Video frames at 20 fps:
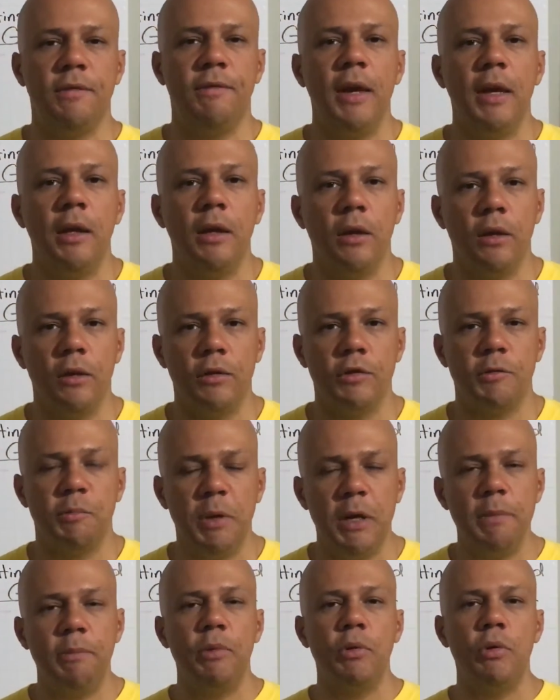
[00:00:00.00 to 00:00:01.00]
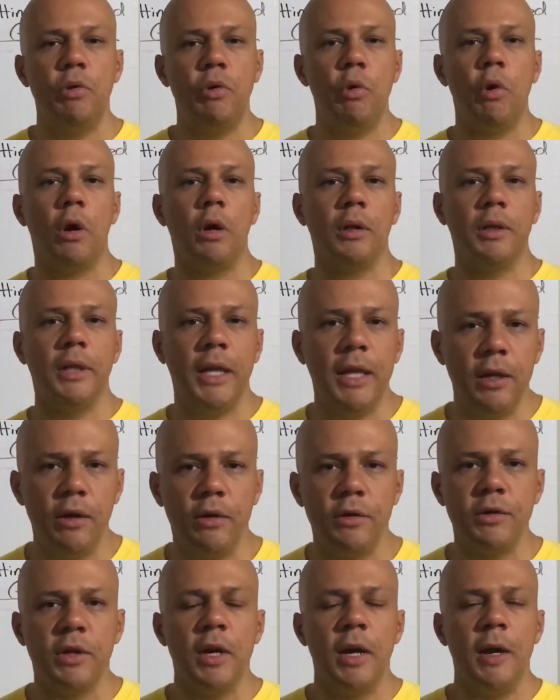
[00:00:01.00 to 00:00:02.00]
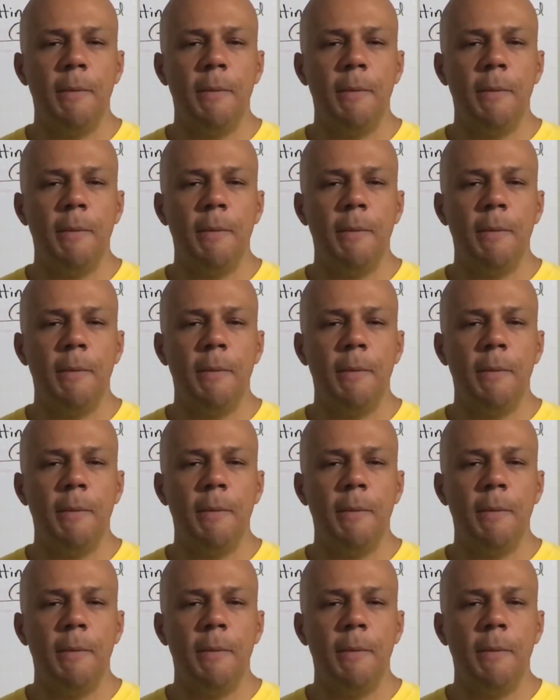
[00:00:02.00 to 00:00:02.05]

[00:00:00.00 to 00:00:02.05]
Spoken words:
figures, people who are leaders,